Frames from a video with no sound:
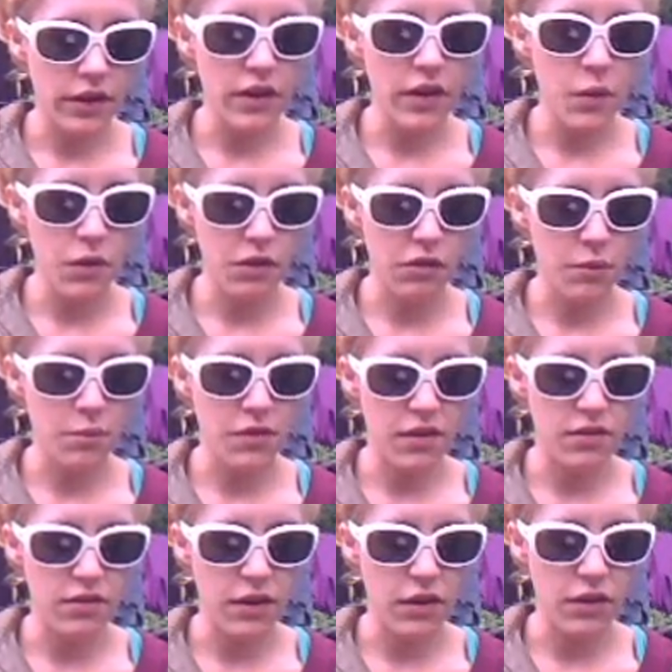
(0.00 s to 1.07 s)
don't know what
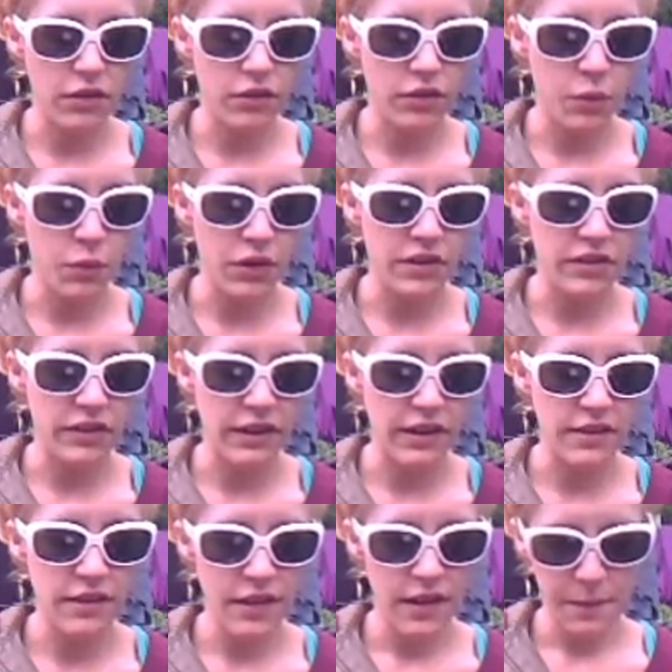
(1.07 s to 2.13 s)
cryptozoology is.